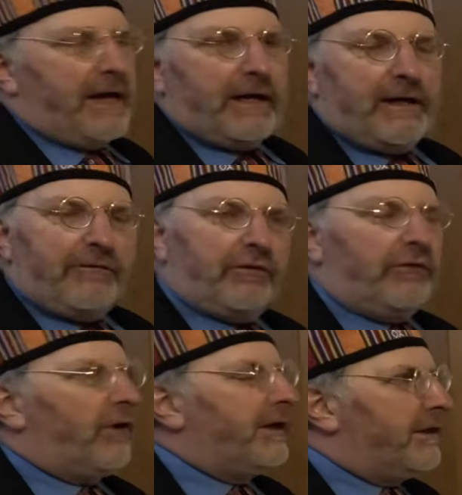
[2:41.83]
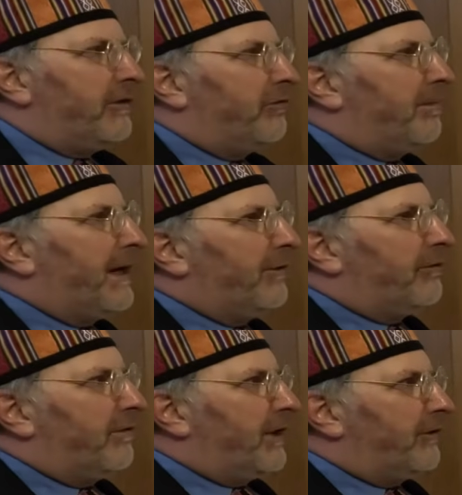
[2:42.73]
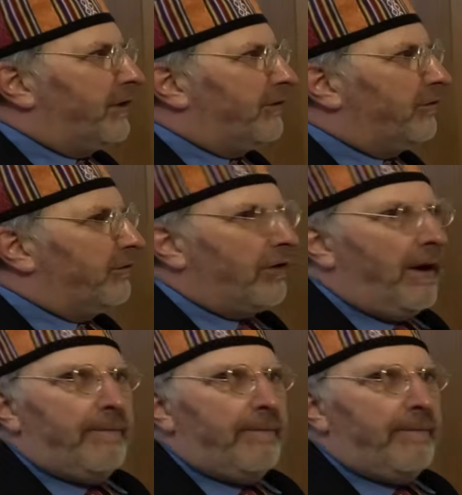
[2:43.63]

Danilevsky's ideas about civilizations.